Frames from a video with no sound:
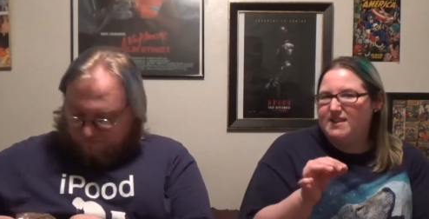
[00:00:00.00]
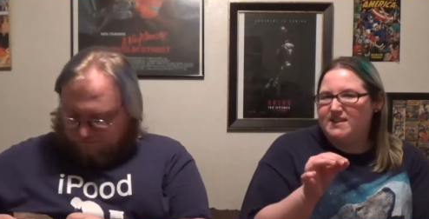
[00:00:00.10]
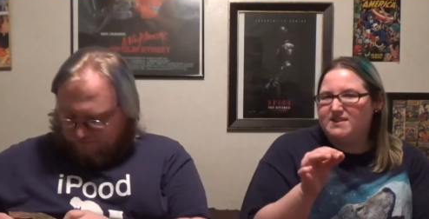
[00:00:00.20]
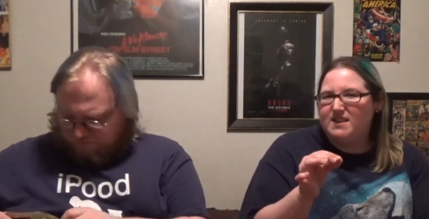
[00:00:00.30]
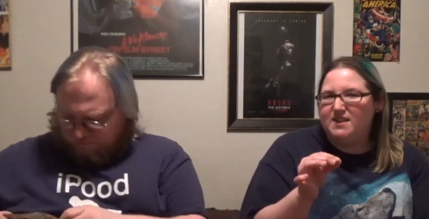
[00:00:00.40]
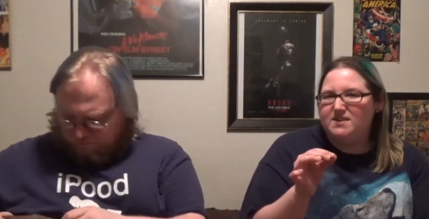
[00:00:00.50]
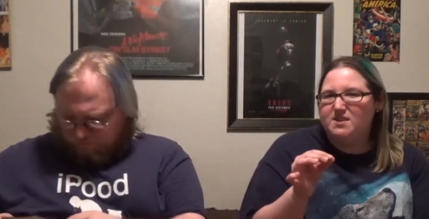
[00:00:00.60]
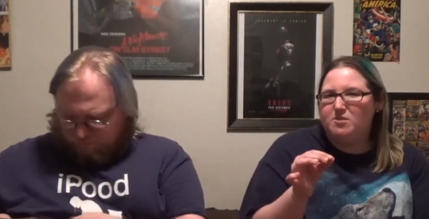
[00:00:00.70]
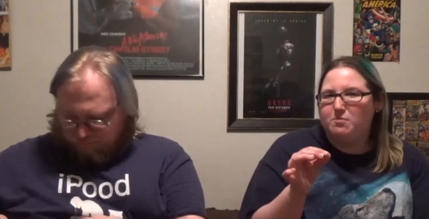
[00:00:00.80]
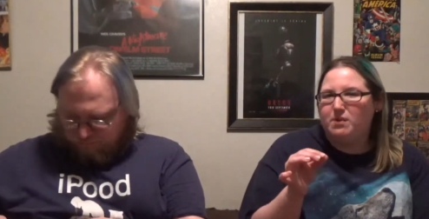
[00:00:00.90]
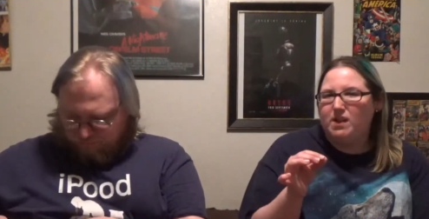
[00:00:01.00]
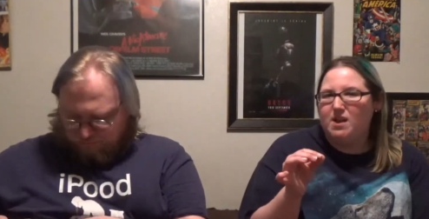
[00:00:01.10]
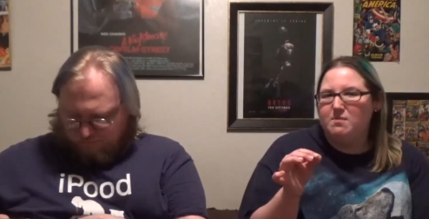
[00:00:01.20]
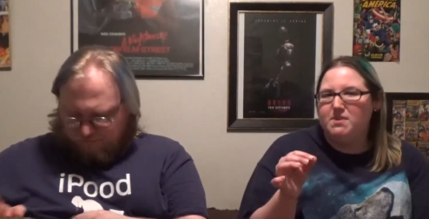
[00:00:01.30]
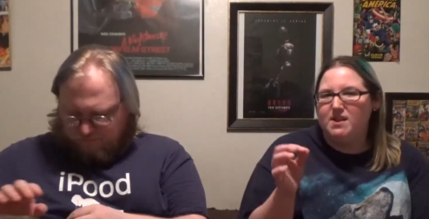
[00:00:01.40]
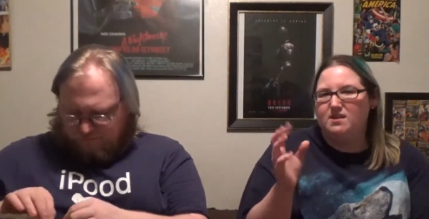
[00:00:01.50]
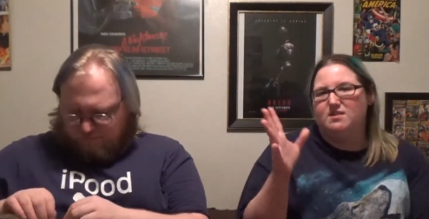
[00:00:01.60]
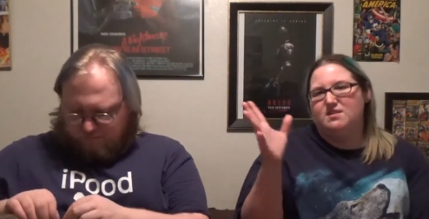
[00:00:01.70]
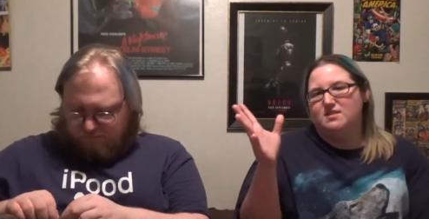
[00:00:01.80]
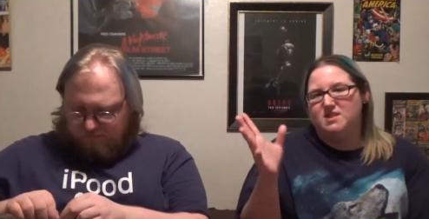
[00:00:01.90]
Speaker 1: like subtle, plum and then
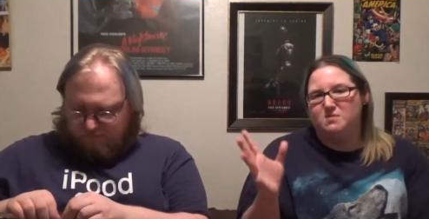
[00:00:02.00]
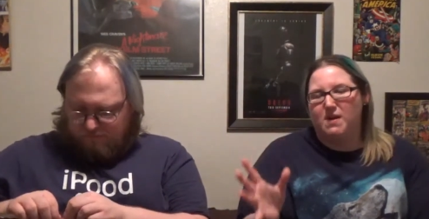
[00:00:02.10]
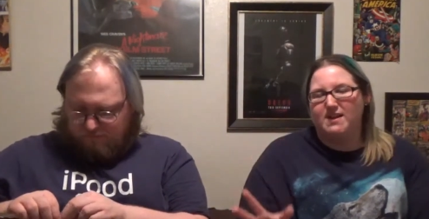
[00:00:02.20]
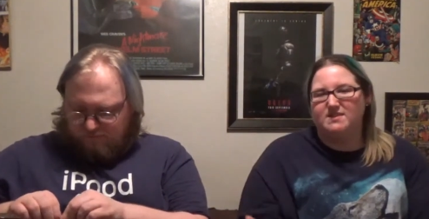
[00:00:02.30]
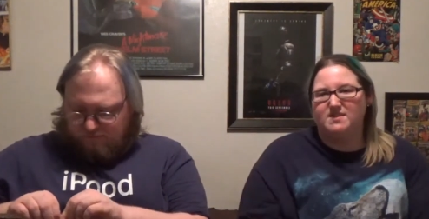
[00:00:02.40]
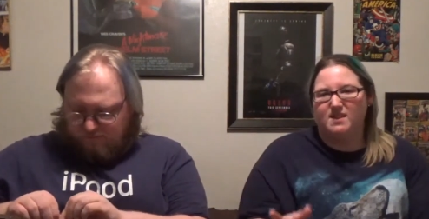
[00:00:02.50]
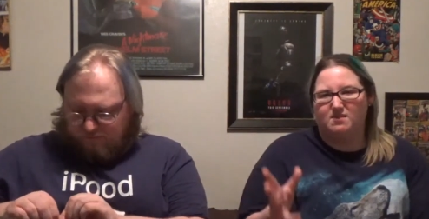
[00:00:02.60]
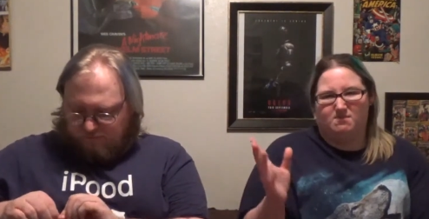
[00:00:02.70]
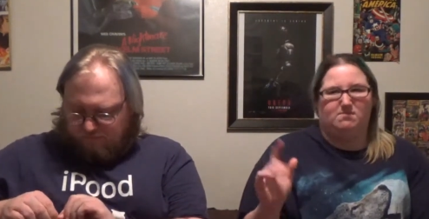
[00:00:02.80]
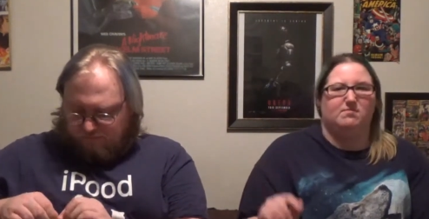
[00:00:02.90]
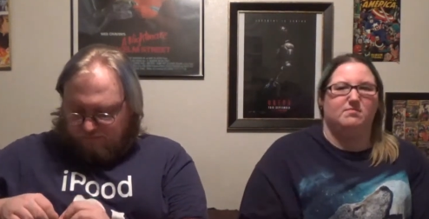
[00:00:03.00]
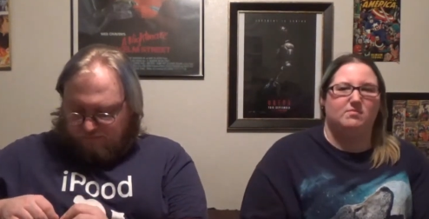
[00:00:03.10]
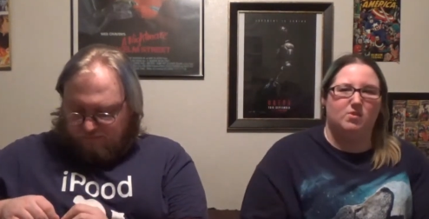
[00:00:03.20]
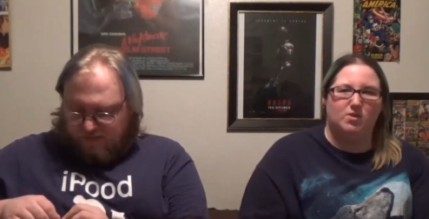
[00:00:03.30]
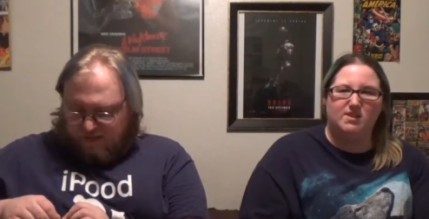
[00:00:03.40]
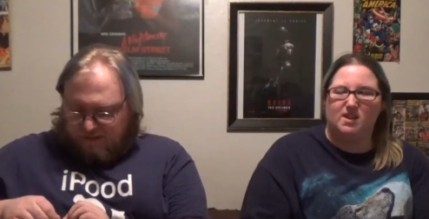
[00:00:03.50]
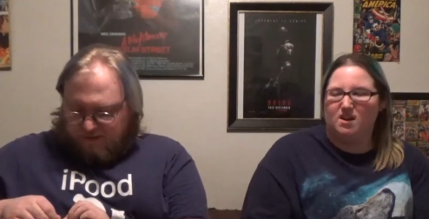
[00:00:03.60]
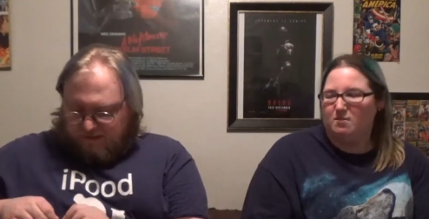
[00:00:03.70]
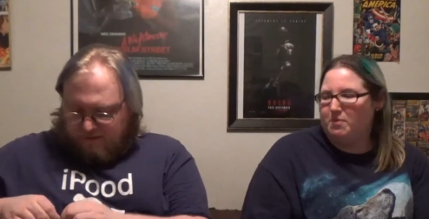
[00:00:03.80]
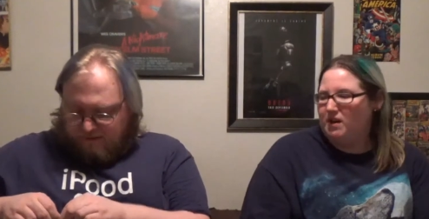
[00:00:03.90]
spice. I'm like, well, that's kind
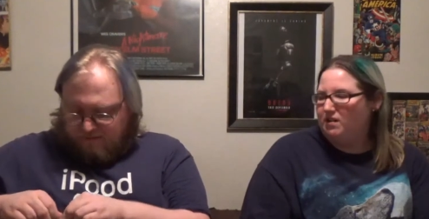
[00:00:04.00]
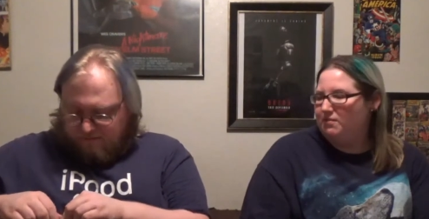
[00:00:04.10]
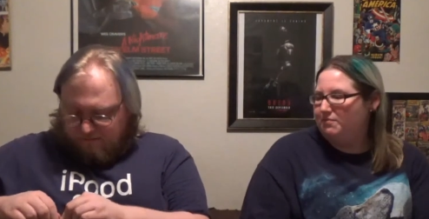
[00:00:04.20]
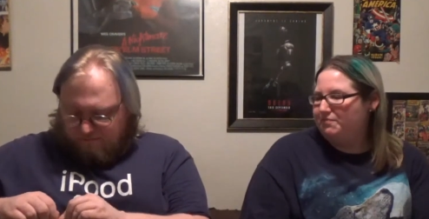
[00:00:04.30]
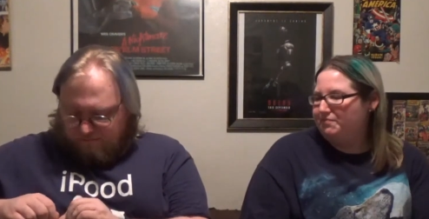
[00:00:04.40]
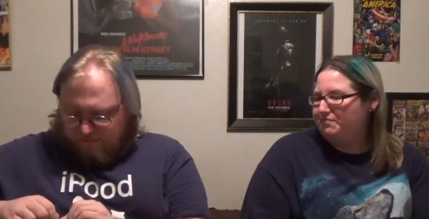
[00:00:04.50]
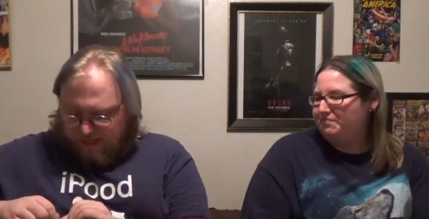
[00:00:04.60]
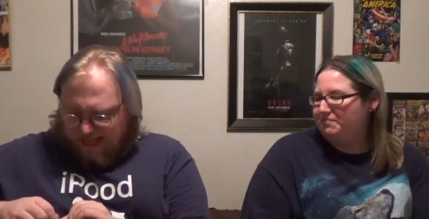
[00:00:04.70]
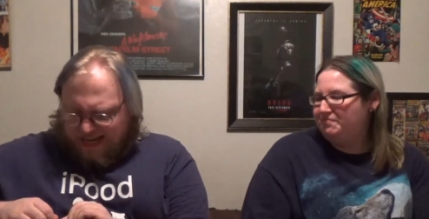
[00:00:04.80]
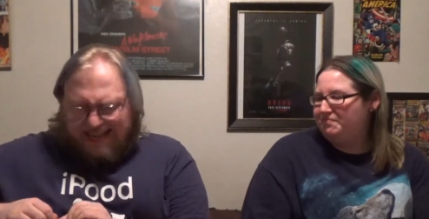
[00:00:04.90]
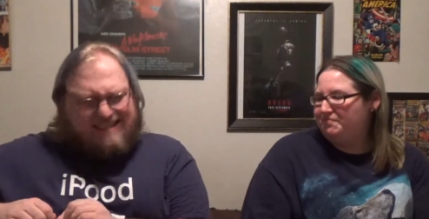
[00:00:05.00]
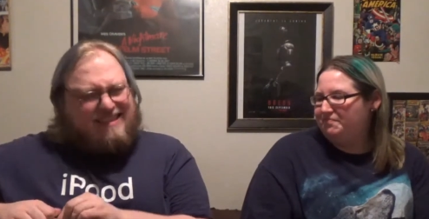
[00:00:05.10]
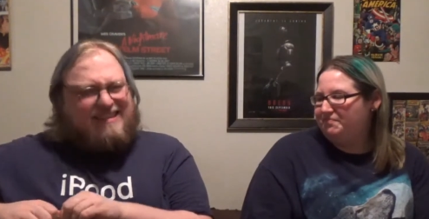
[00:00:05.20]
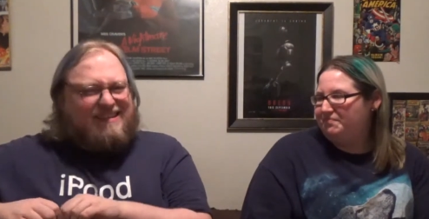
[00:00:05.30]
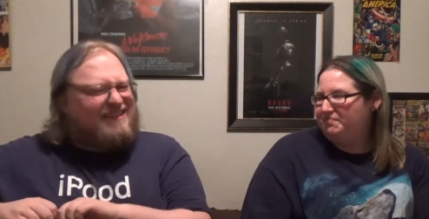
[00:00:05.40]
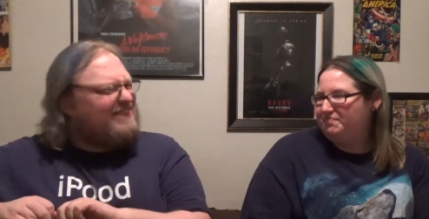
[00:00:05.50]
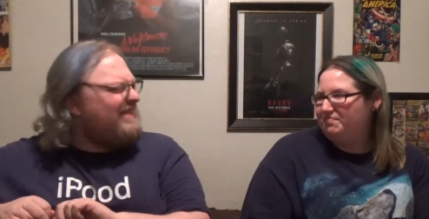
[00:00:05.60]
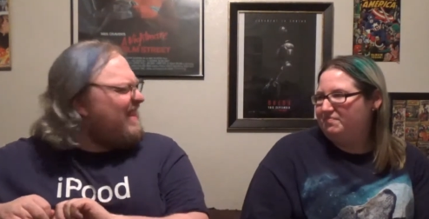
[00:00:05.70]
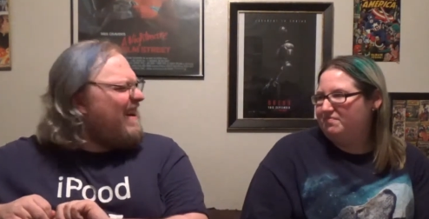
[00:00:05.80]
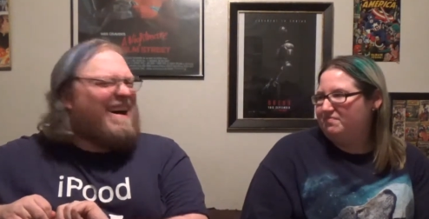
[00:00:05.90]
of off-putting.
Speaker 2: Yeah, it's a
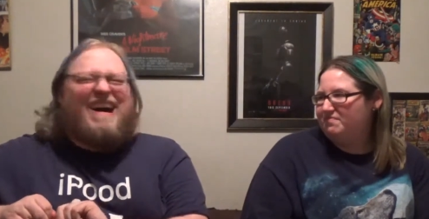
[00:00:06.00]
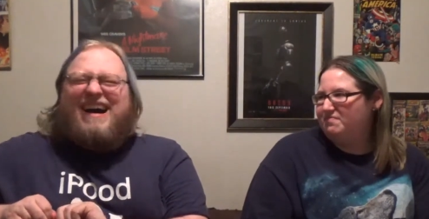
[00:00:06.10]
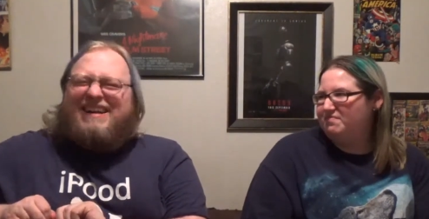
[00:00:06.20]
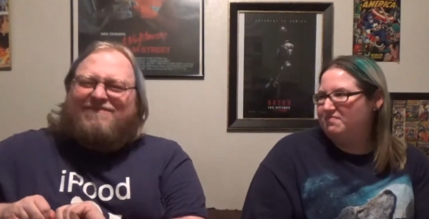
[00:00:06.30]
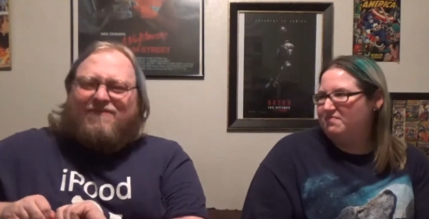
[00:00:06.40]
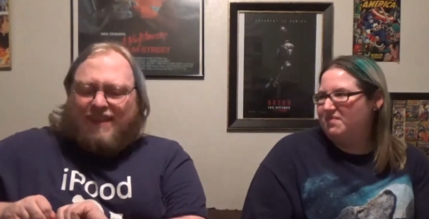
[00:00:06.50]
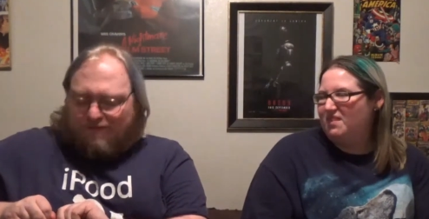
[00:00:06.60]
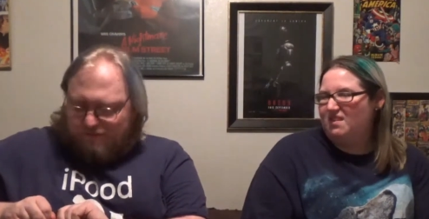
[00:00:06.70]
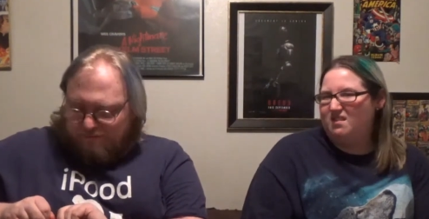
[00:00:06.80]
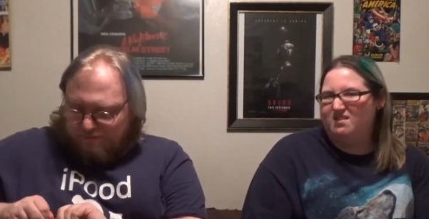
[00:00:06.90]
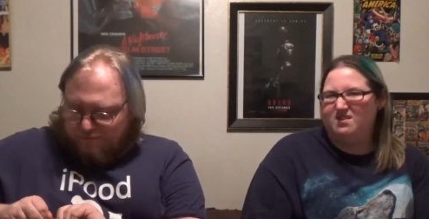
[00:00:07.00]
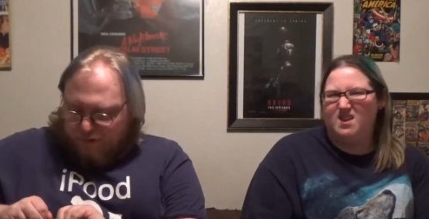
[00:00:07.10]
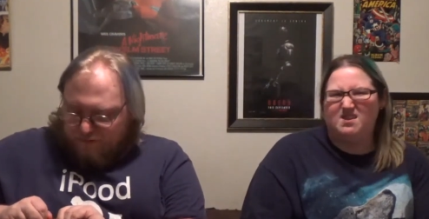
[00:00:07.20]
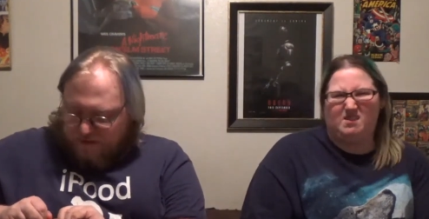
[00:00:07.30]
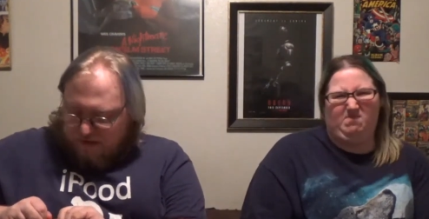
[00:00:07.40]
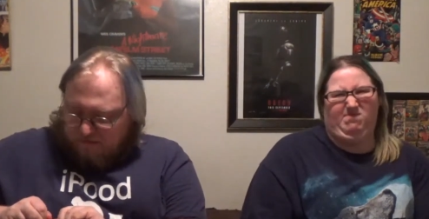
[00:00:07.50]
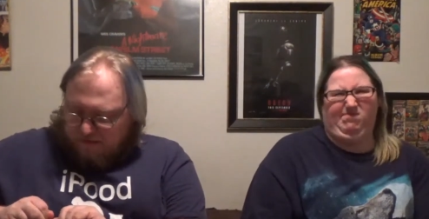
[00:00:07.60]
odd flavor. Yeah,